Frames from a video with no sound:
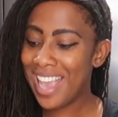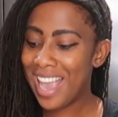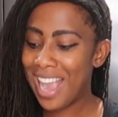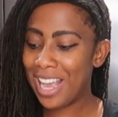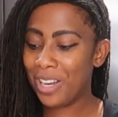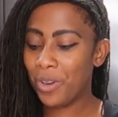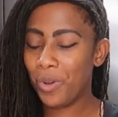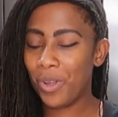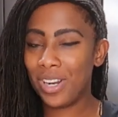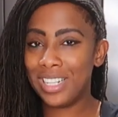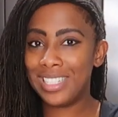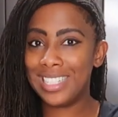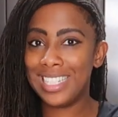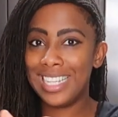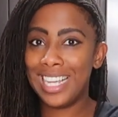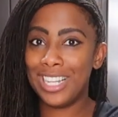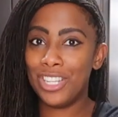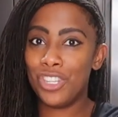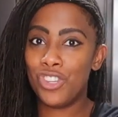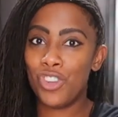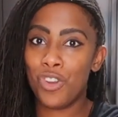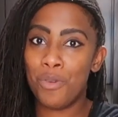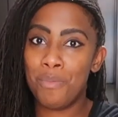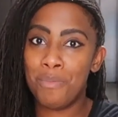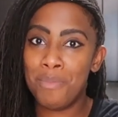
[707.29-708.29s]
in order to
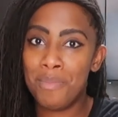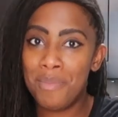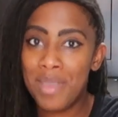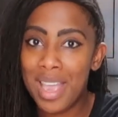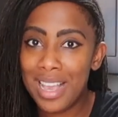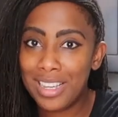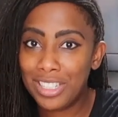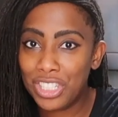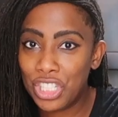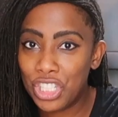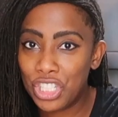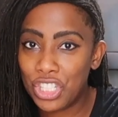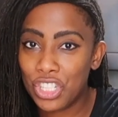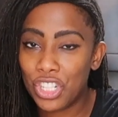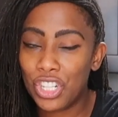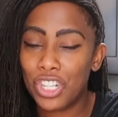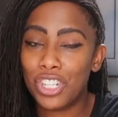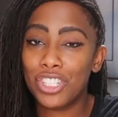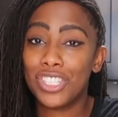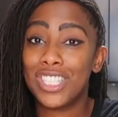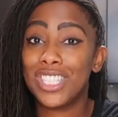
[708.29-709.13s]
get your mixture